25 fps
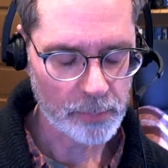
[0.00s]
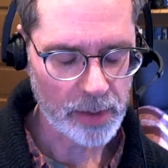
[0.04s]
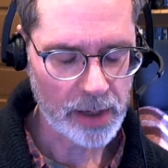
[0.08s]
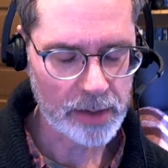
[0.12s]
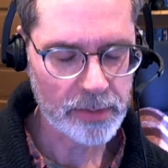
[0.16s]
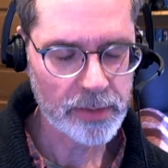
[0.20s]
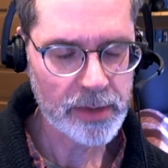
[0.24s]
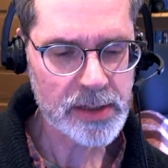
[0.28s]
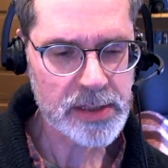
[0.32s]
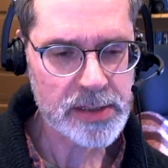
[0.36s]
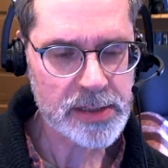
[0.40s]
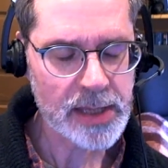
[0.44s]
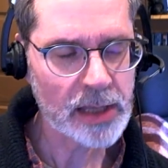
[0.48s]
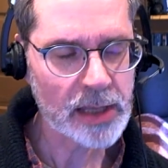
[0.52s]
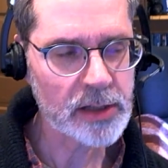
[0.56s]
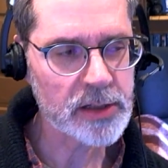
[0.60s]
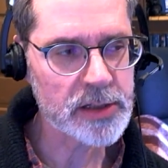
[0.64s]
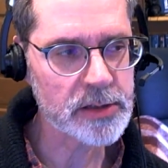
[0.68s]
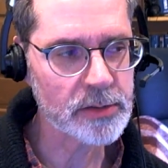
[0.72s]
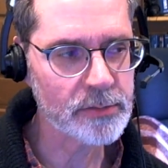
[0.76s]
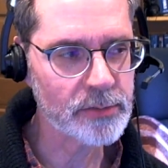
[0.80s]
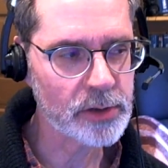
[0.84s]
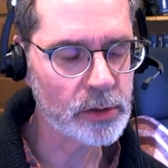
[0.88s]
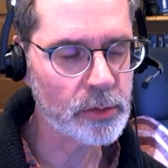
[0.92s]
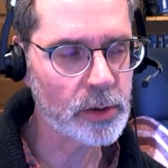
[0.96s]
And this tends
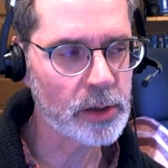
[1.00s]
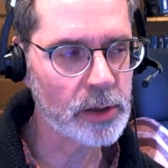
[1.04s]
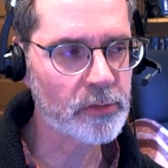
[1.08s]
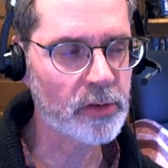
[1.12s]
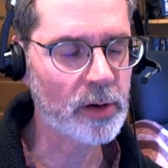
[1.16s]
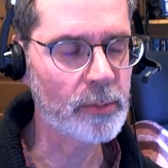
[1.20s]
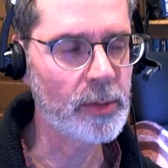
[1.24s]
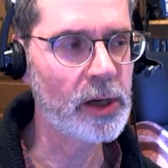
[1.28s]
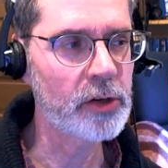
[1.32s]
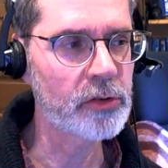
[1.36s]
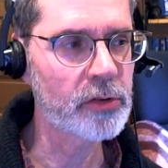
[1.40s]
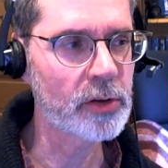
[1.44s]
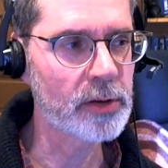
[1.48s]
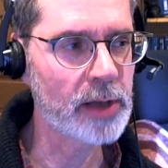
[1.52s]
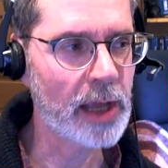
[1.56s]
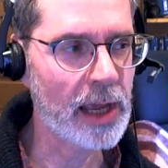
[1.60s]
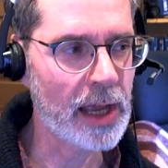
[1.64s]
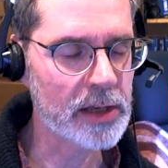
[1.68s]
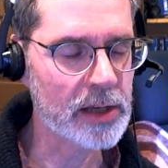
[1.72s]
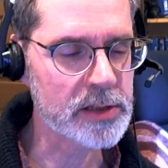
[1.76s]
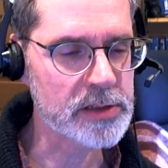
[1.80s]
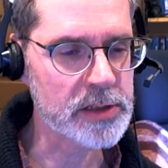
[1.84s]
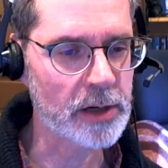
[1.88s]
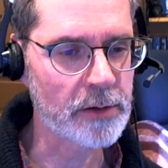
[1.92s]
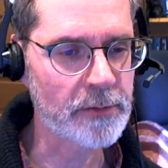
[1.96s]
to view information
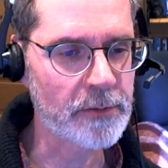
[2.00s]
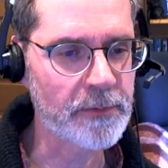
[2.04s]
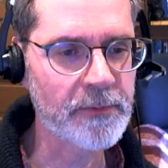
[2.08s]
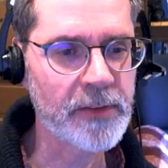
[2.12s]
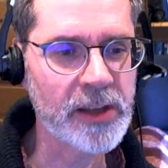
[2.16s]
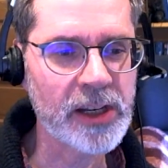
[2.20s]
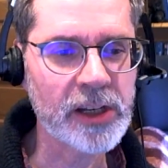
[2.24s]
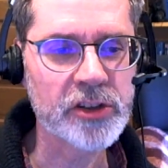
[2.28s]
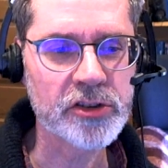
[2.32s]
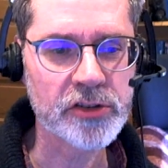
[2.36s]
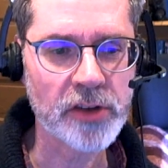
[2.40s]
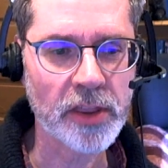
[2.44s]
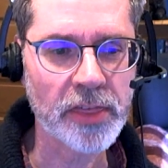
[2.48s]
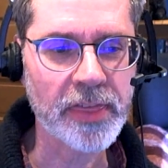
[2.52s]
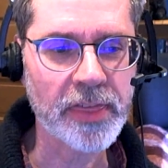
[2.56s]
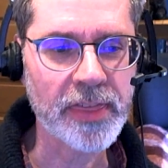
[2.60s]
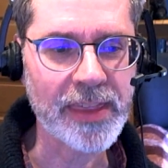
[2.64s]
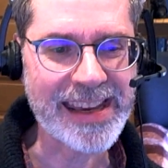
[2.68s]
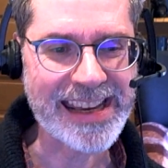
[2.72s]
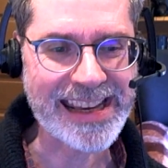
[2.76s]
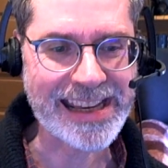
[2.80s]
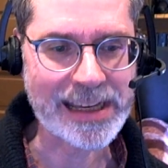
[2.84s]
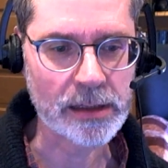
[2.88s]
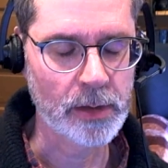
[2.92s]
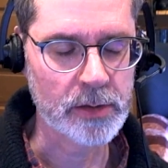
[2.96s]
as a finished
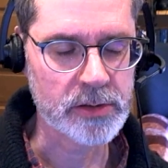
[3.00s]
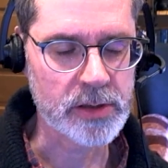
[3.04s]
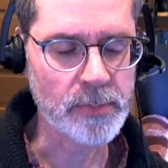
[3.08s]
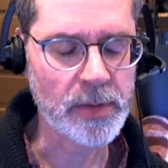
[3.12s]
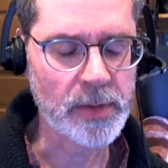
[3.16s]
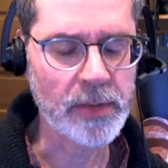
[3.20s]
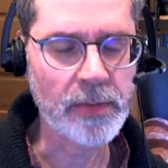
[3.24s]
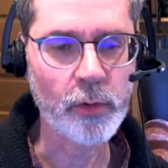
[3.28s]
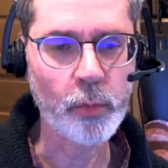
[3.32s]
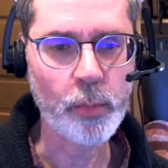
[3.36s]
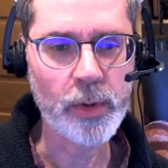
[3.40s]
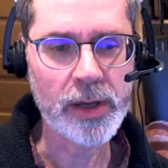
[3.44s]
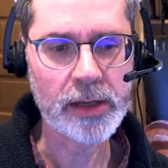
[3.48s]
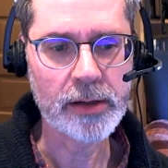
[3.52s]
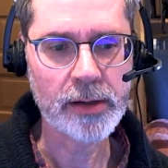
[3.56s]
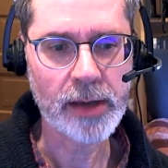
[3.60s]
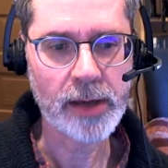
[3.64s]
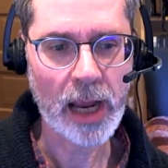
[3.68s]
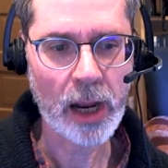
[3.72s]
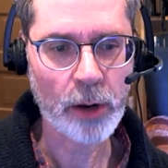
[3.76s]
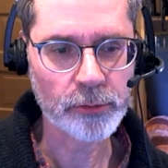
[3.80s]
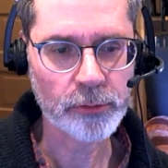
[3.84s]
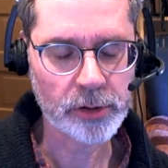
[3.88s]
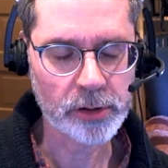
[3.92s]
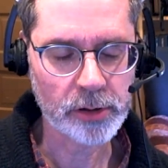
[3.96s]
thing, something that we
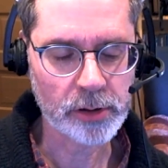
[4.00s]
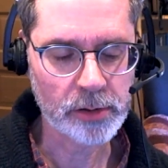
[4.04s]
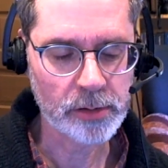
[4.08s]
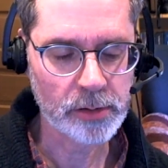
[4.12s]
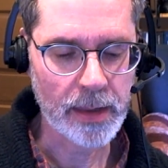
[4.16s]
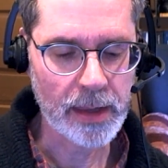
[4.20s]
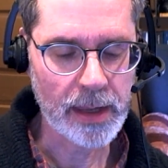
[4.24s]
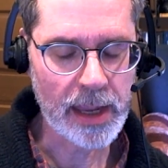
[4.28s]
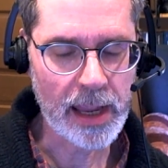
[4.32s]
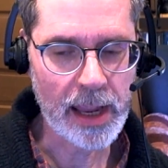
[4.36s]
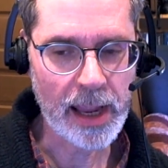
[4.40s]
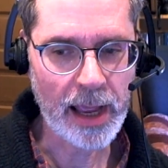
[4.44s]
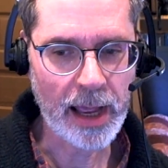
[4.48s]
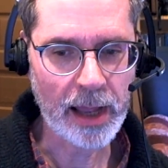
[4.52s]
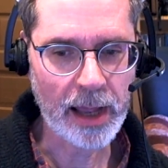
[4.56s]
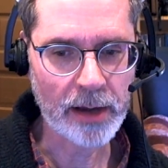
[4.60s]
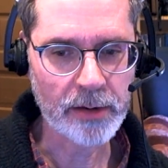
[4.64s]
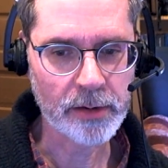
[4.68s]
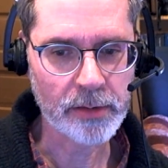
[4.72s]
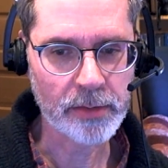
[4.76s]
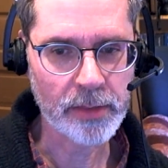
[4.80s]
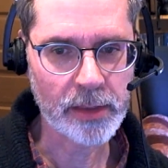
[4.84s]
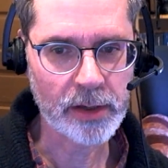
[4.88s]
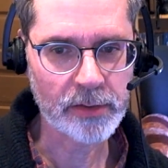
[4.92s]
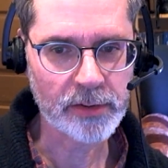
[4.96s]
encounter
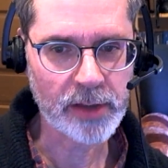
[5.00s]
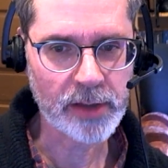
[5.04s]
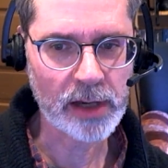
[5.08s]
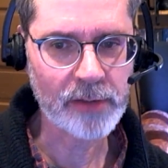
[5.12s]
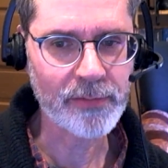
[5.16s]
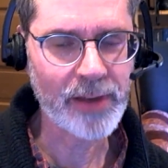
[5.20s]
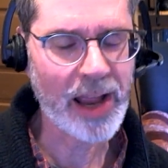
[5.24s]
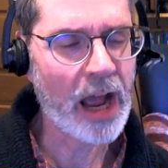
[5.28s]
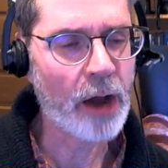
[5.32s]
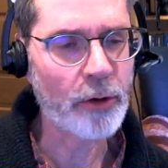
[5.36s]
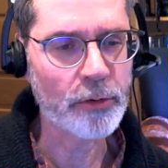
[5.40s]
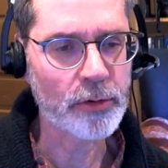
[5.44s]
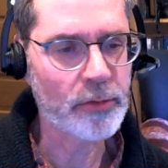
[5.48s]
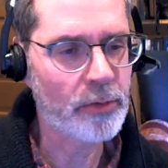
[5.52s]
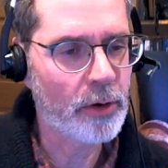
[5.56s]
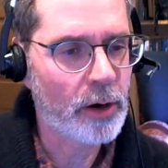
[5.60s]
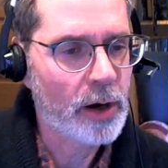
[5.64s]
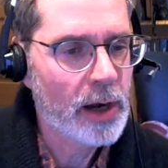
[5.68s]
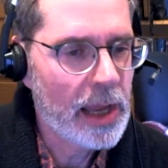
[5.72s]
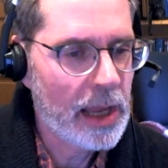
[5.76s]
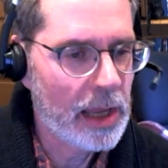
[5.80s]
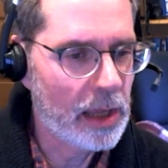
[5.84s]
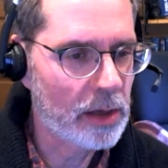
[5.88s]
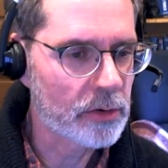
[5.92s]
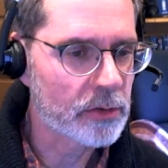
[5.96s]
and that is kind of out of our
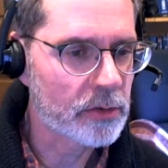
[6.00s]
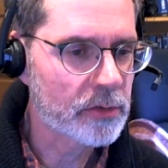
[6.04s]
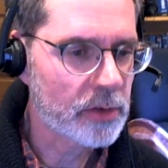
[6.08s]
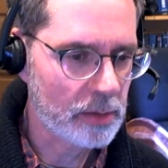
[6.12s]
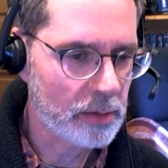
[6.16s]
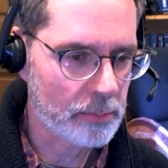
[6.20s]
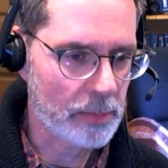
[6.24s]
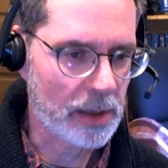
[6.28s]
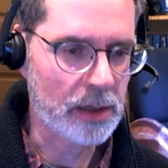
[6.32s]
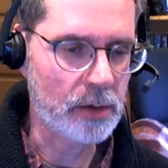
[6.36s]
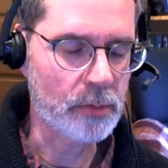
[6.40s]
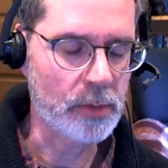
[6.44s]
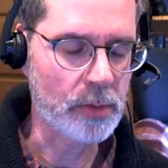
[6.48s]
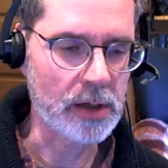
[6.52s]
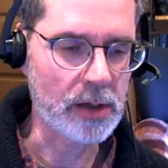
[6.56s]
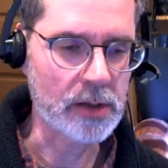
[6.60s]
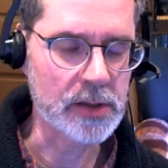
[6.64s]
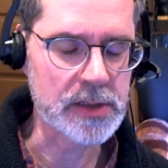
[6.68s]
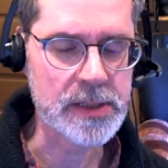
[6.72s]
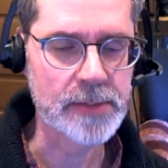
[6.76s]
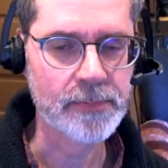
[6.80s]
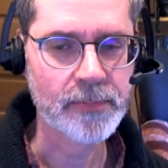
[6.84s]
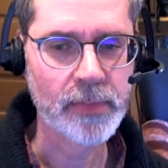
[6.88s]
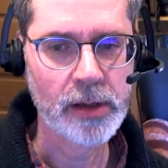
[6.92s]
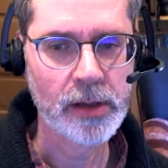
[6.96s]
hands in many
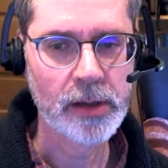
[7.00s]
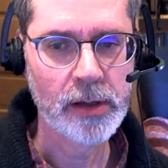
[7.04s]
ways.